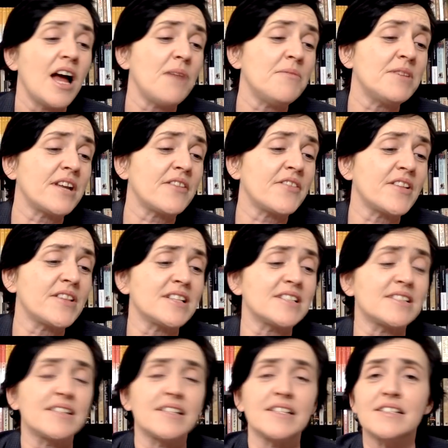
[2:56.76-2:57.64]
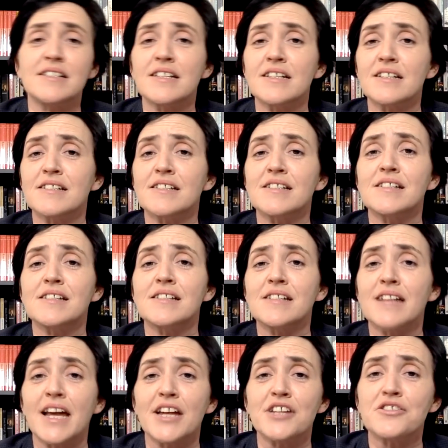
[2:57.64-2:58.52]
I mean, I think this little
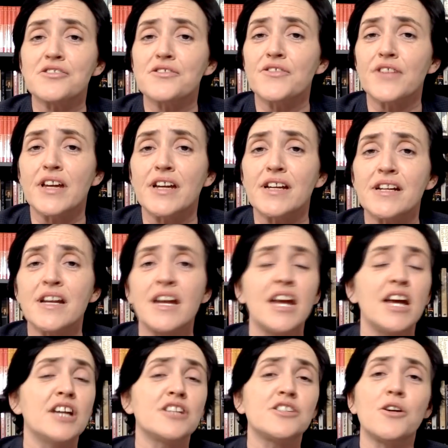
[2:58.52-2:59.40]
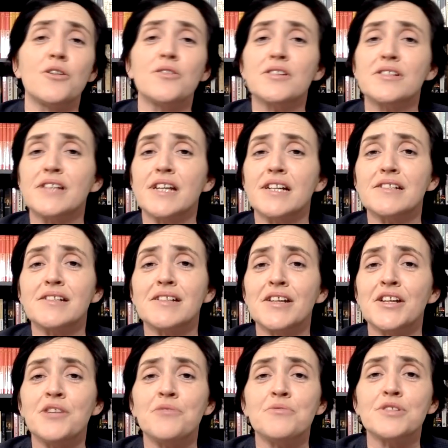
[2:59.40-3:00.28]
sketch thing told us that
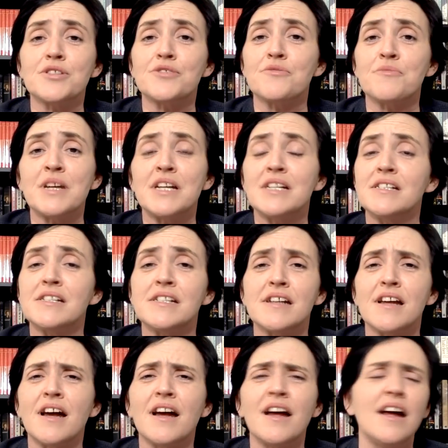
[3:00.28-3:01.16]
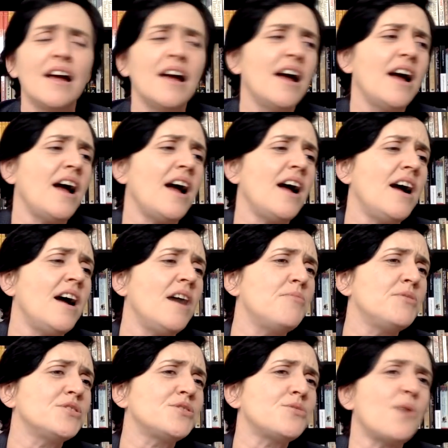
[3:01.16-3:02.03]
tea was from India.
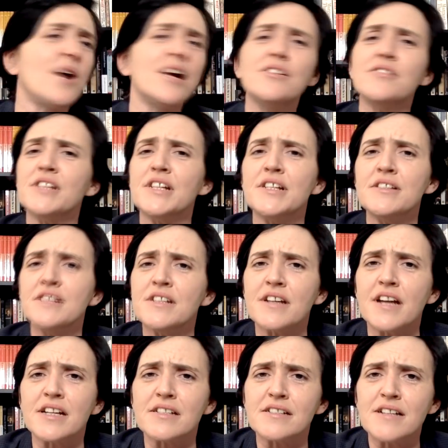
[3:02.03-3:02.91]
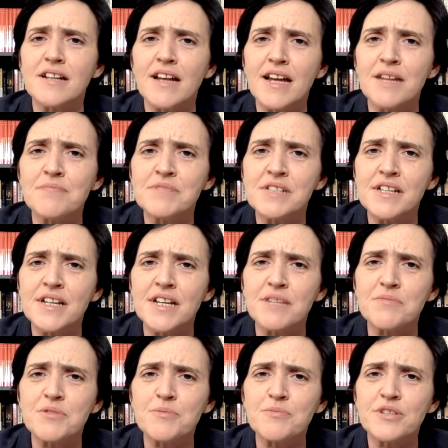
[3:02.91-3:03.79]
But why does India get to claim
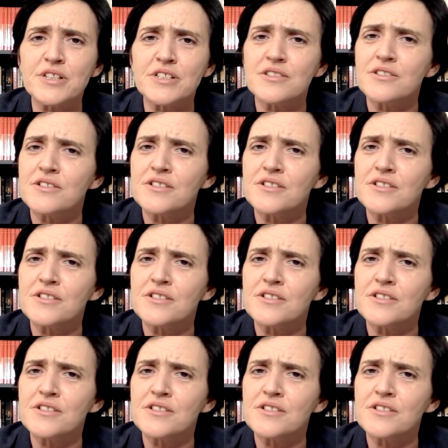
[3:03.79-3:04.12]
tea, but Britain